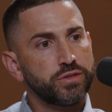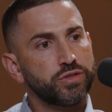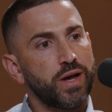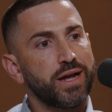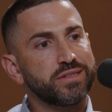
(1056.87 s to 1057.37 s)

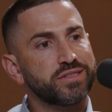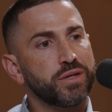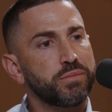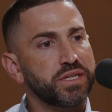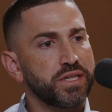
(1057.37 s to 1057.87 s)
So how does
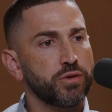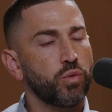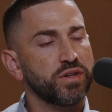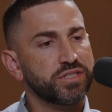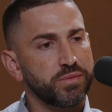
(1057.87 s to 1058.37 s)
somebody that
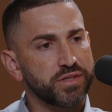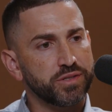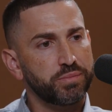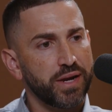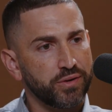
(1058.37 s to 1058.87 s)
wants to be a
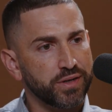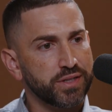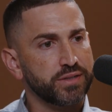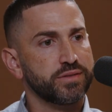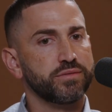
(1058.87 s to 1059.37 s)
good
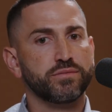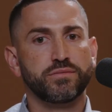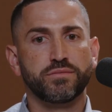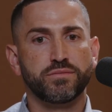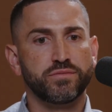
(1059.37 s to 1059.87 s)
parent
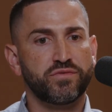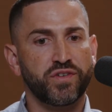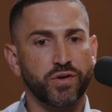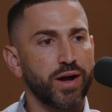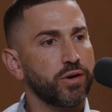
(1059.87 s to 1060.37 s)

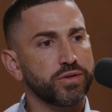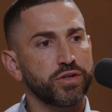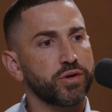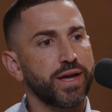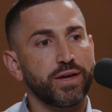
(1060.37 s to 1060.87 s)
figure out,
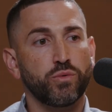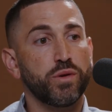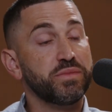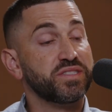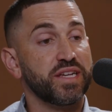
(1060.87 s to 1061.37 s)
hey,
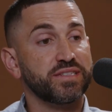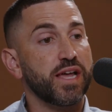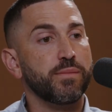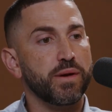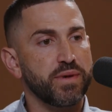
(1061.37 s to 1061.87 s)
what mistakes
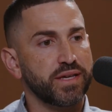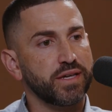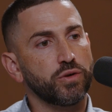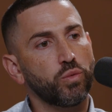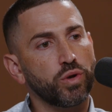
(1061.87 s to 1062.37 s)
am I
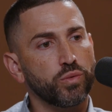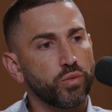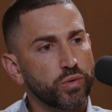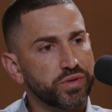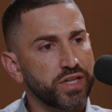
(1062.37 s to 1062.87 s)
making? Where
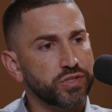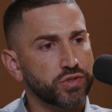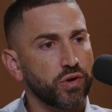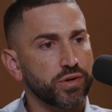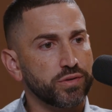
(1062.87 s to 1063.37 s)
would they
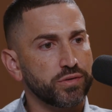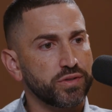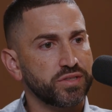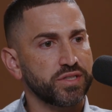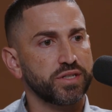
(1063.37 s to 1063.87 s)
start?
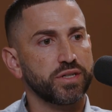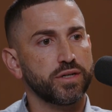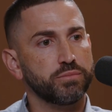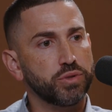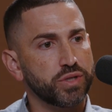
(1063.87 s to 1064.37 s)
Is it a
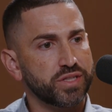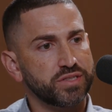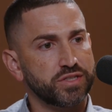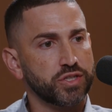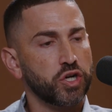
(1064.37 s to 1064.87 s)
book? Is
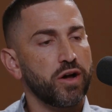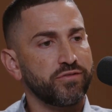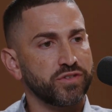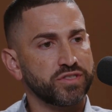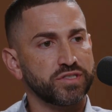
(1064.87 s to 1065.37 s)
it the
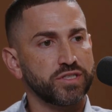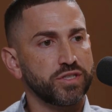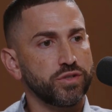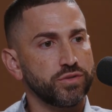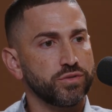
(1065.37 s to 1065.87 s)
conference? Is it
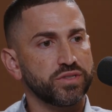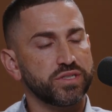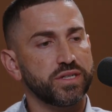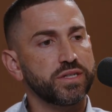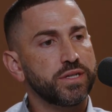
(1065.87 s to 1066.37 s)
you? Is it...